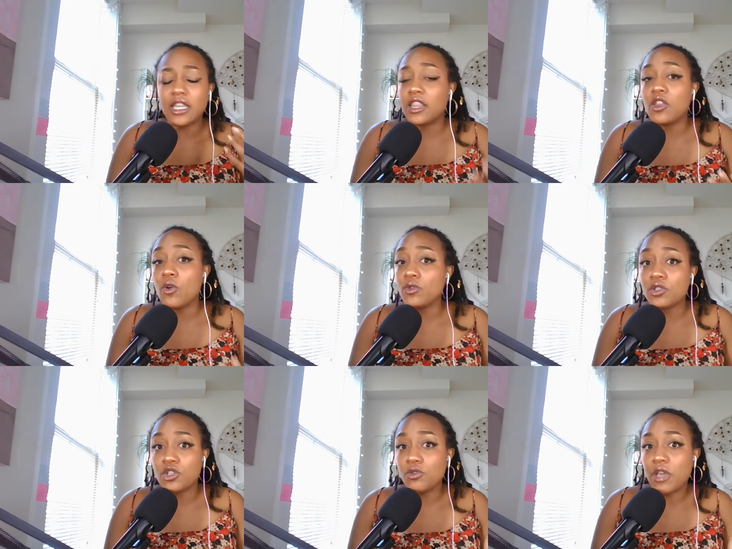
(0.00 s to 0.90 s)
those
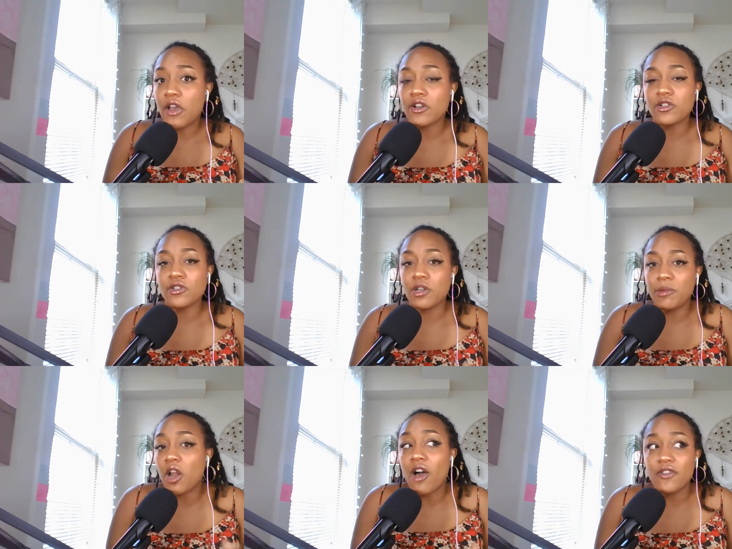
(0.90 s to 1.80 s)
two characters, I
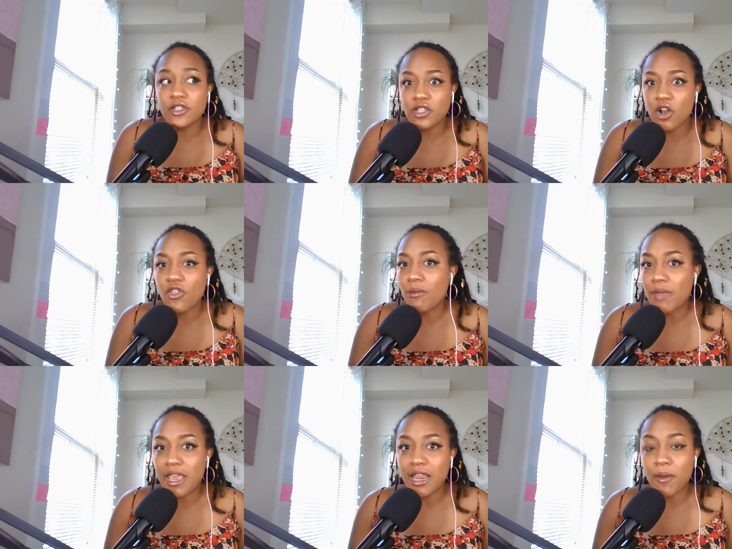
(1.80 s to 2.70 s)
mean, obviously are the
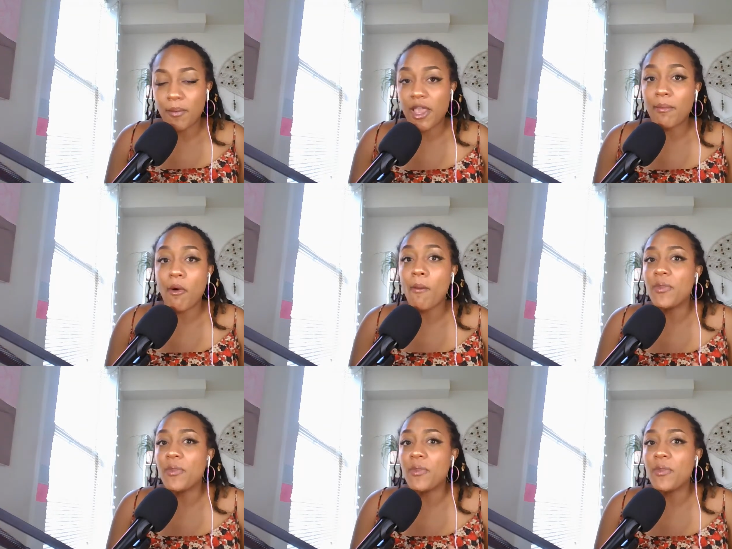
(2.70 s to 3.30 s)
main people,